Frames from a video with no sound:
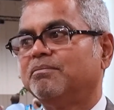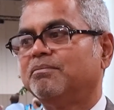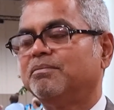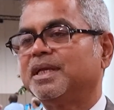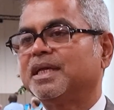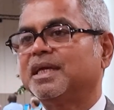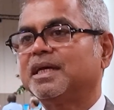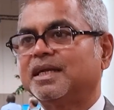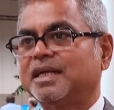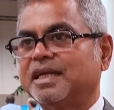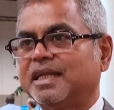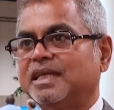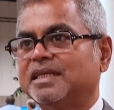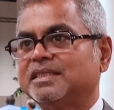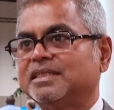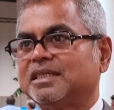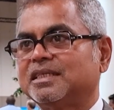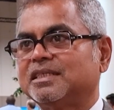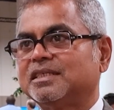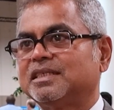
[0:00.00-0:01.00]
bigger
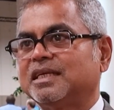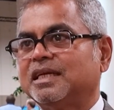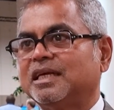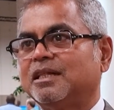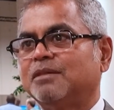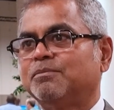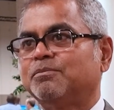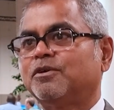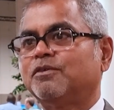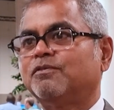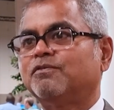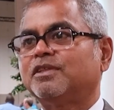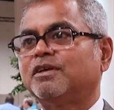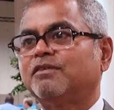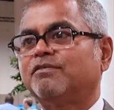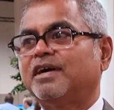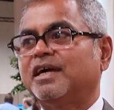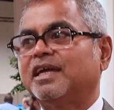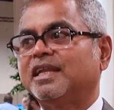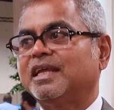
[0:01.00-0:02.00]
nations, help of the
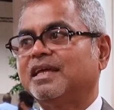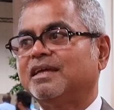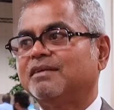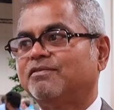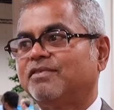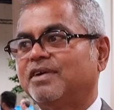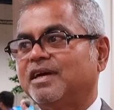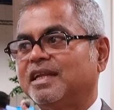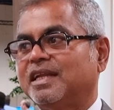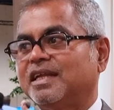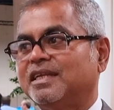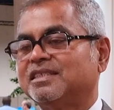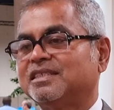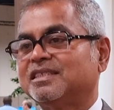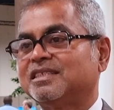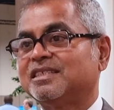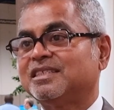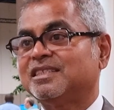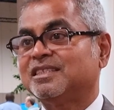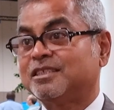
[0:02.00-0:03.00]

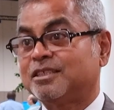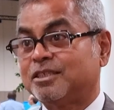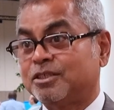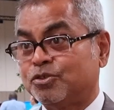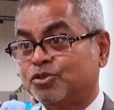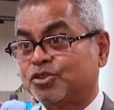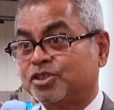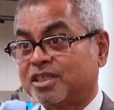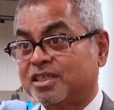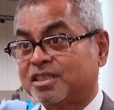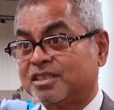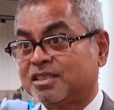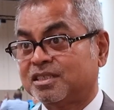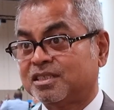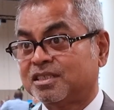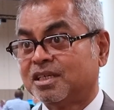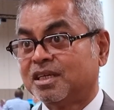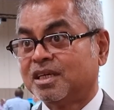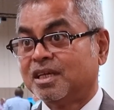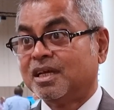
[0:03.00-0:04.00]
financial institutions.
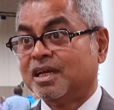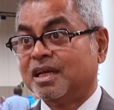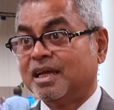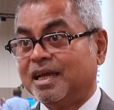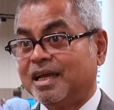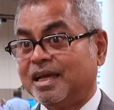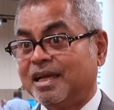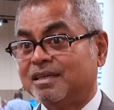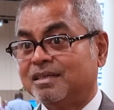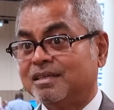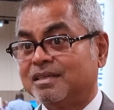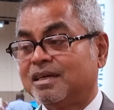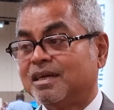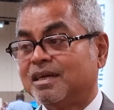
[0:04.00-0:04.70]
And